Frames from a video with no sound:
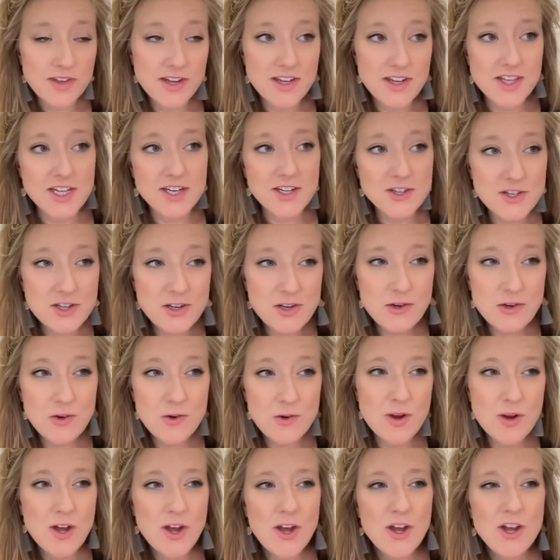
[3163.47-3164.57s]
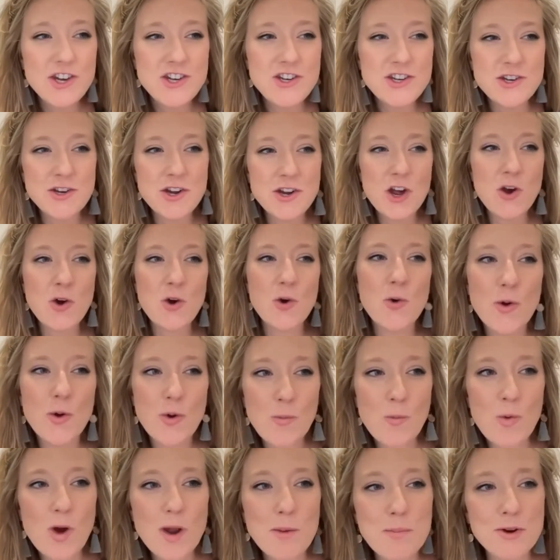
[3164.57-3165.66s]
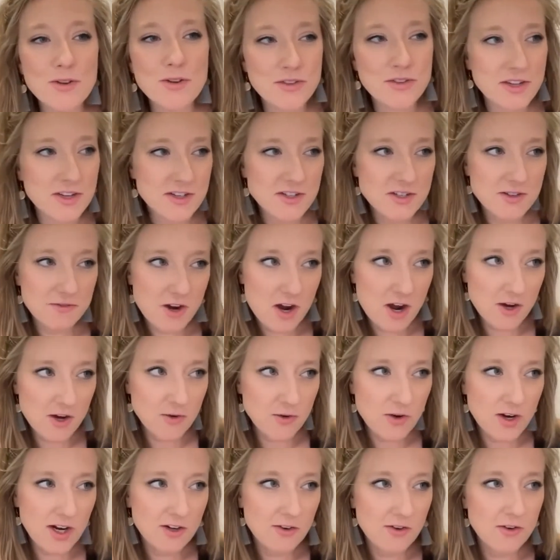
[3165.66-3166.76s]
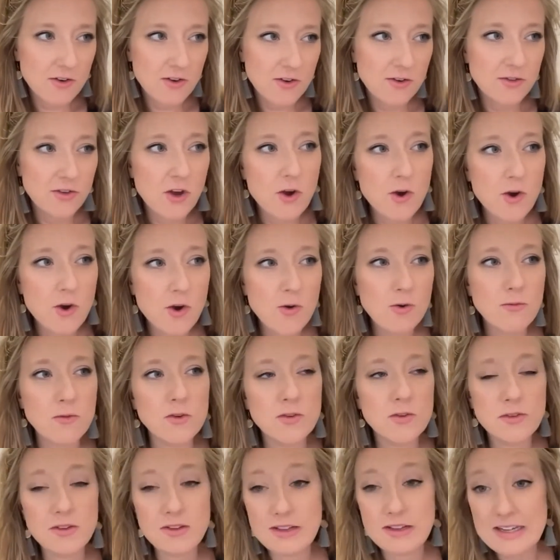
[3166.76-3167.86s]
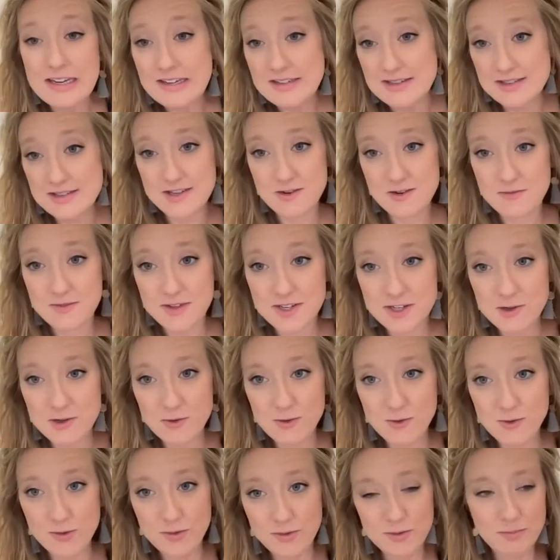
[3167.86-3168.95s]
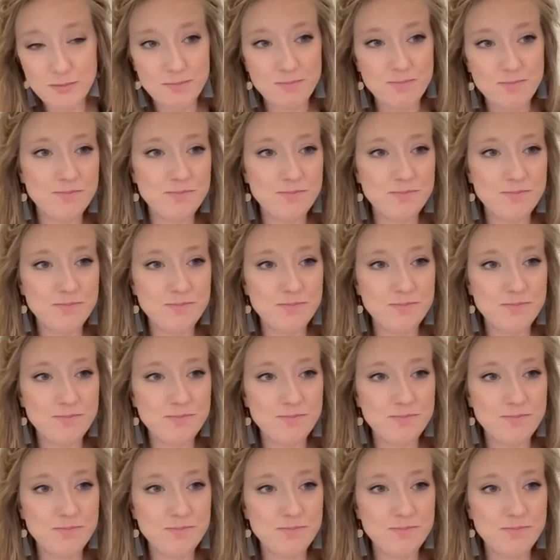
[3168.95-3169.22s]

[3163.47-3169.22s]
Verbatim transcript: And then, two, do you know what percentage of contractors own versus lease their vehicles?